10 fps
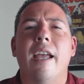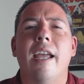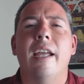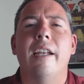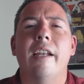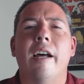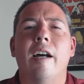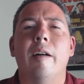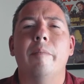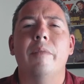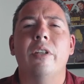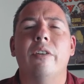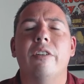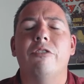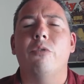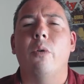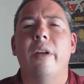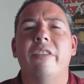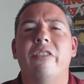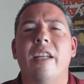and um, you know
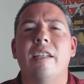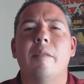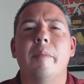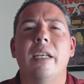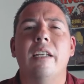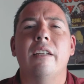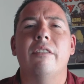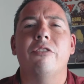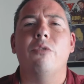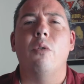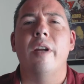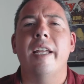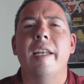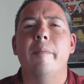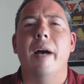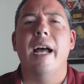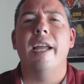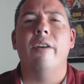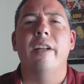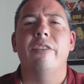destroy sentiment, destroy any
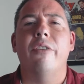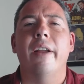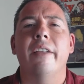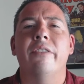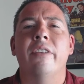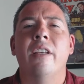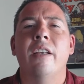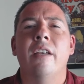buyer interest,